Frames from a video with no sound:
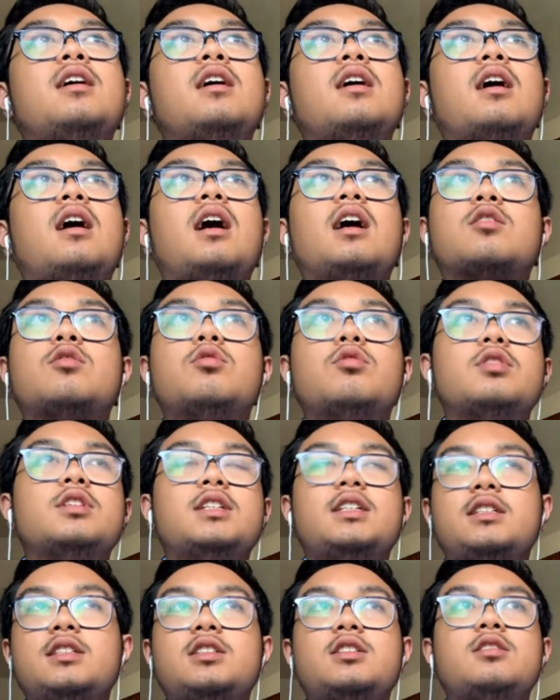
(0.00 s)
according
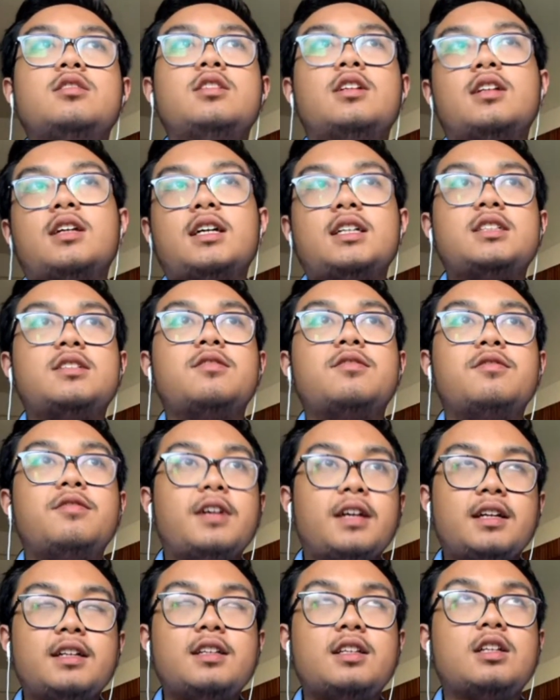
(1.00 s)
to the knight of
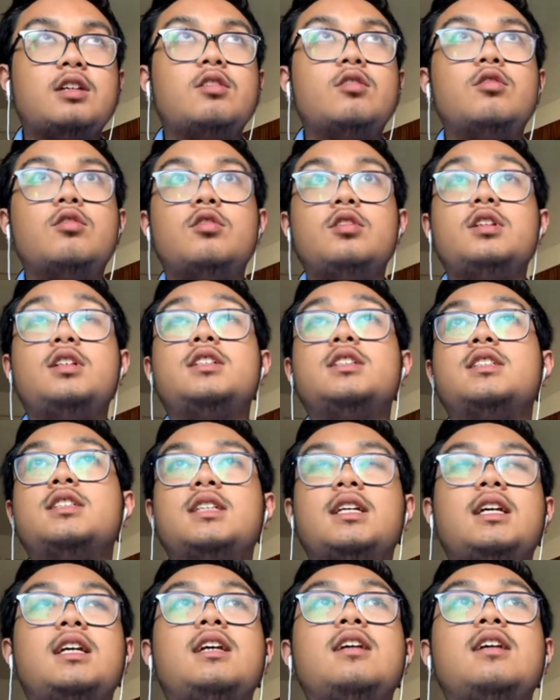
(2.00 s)
faith, or you can
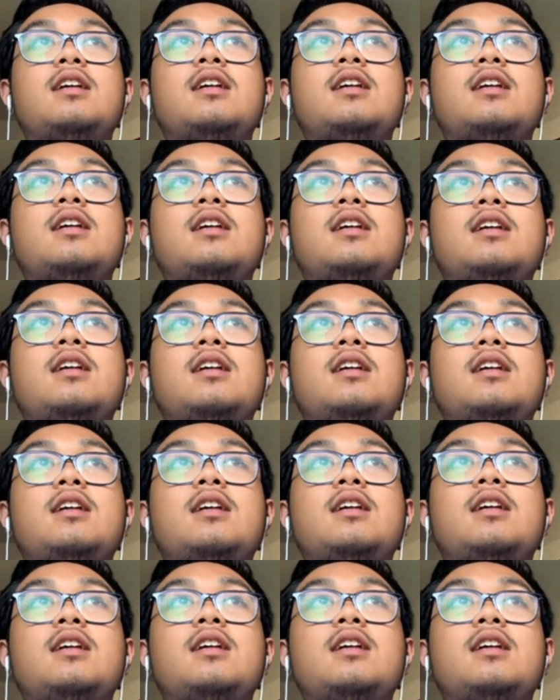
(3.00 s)
see what it means to live
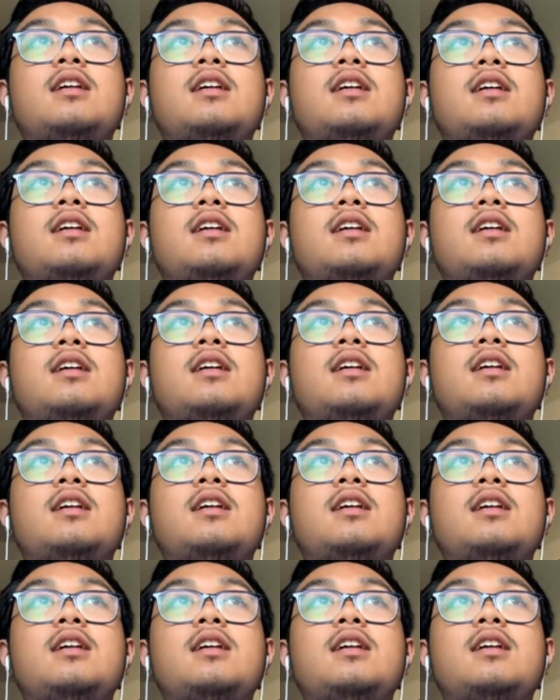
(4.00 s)
according to the knight of
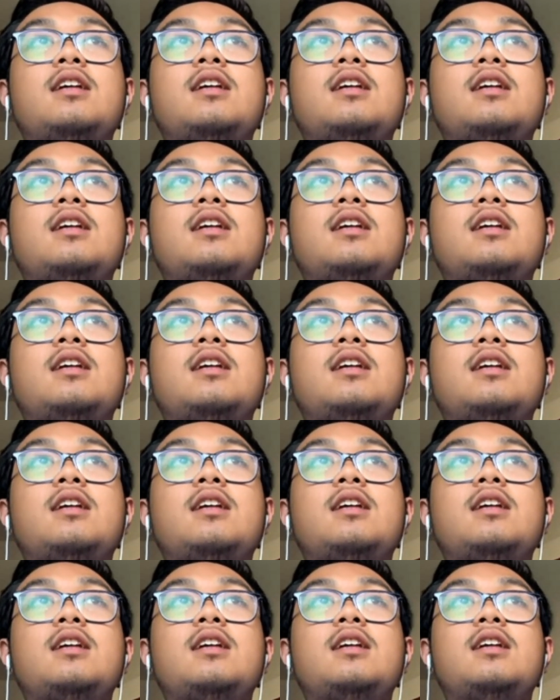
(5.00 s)
infinite resignation,
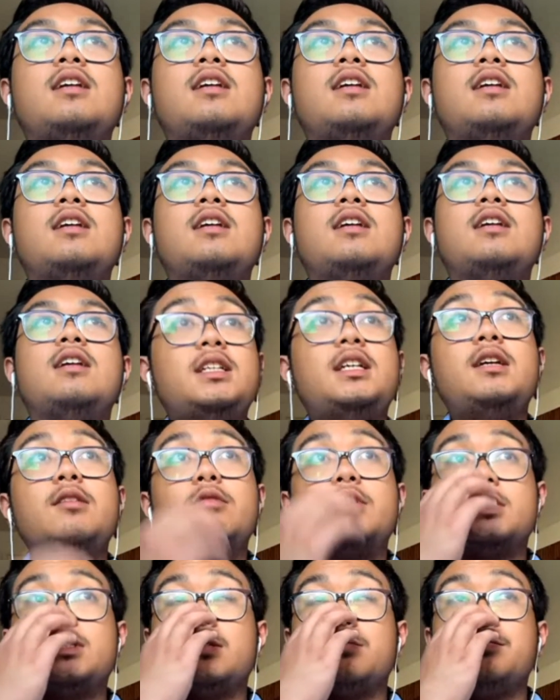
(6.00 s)
you can see
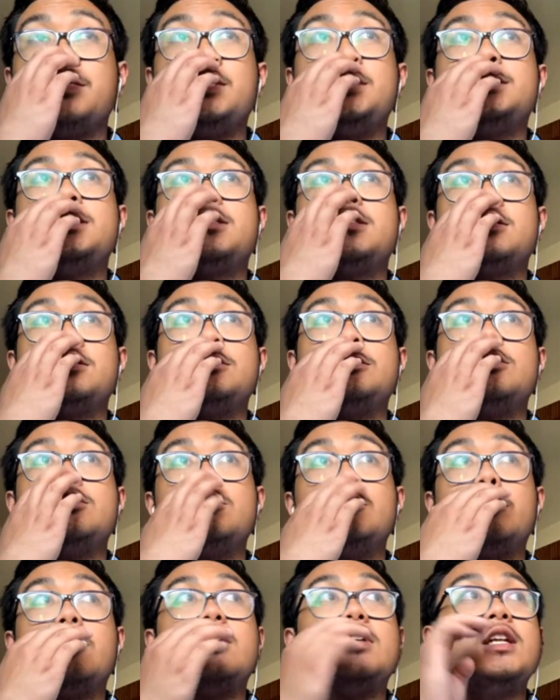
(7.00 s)
what it means
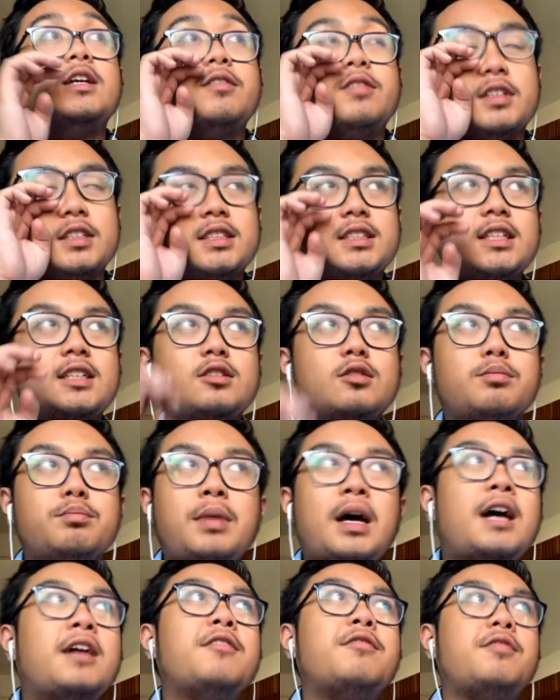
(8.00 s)
to live in a state of
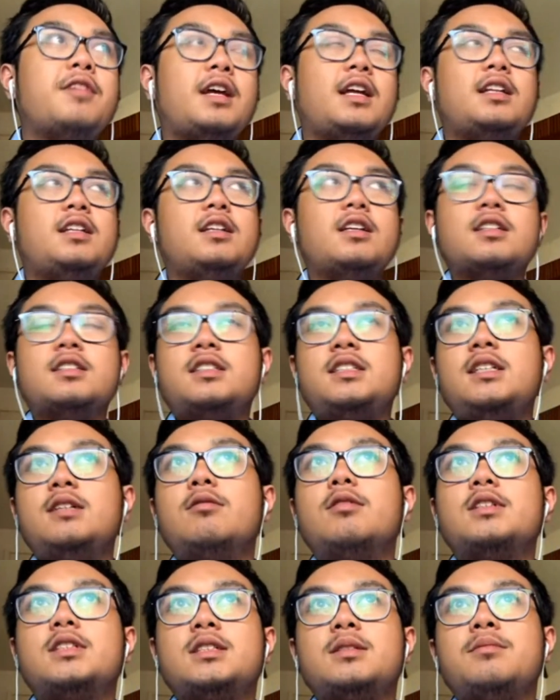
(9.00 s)
bad faith. You can see
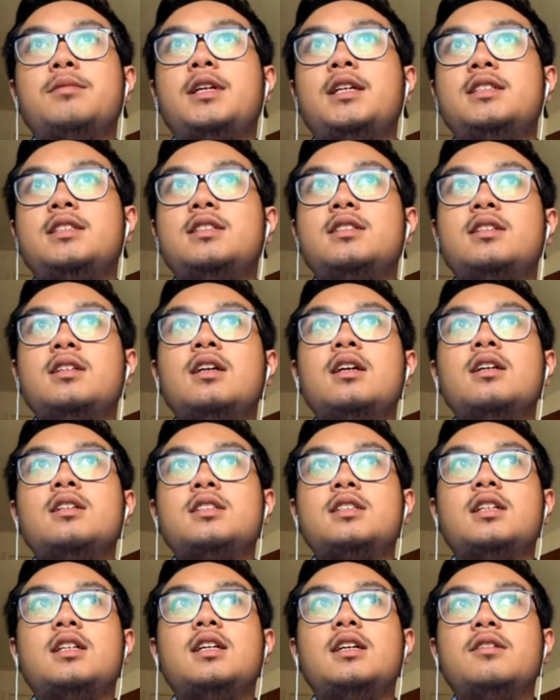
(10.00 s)
what it means to
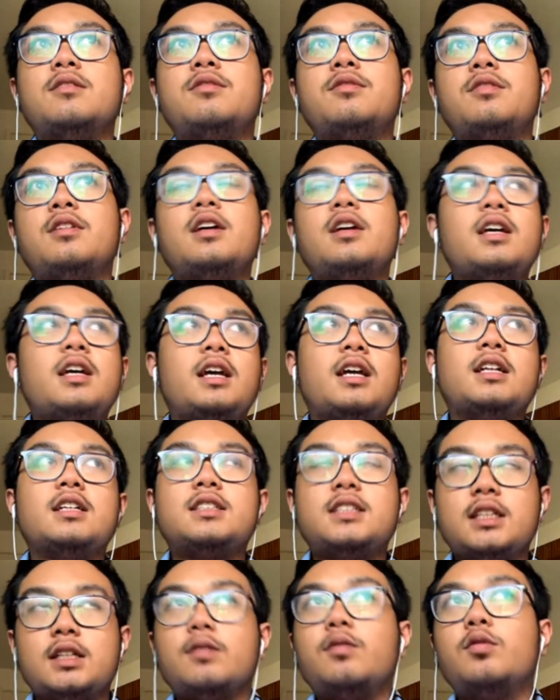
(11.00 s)
live in a state of